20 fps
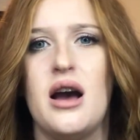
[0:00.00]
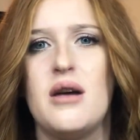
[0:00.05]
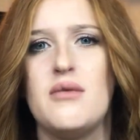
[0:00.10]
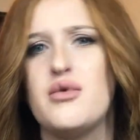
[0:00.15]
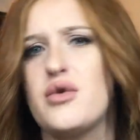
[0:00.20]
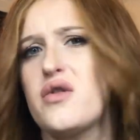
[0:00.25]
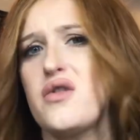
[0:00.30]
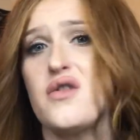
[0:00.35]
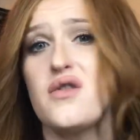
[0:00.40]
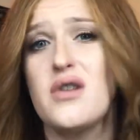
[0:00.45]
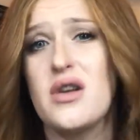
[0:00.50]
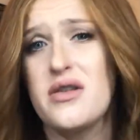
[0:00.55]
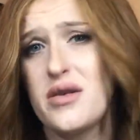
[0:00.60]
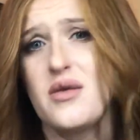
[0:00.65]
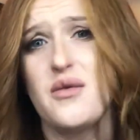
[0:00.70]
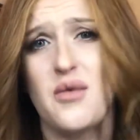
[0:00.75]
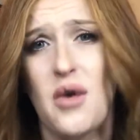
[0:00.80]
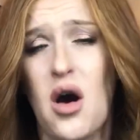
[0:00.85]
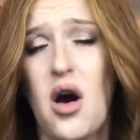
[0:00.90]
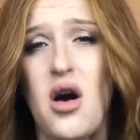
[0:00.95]
Which there's
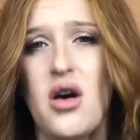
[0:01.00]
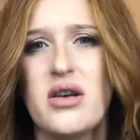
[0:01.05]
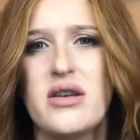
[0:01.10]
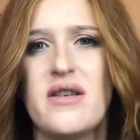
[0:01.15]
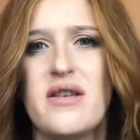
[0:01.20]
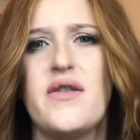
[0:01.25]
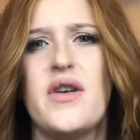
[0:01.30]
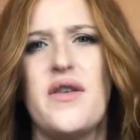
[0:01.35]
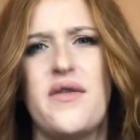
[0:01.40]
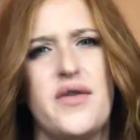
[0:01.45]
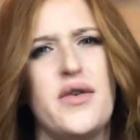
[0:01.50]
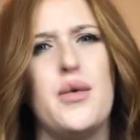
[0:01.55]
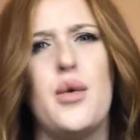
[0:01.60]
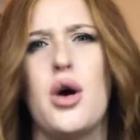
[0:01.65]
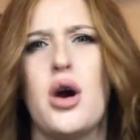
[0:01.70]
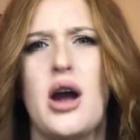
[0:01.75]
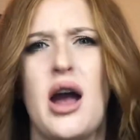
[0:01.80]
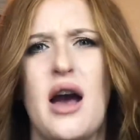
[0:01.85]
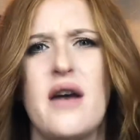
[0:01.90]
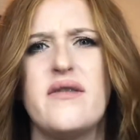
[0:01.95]
nothing wrong, is if you
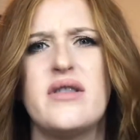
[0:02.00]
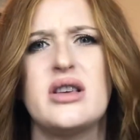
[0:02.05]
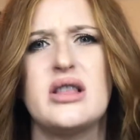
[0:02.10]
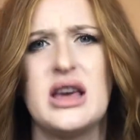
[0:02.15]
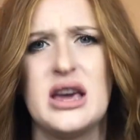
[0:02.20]
are having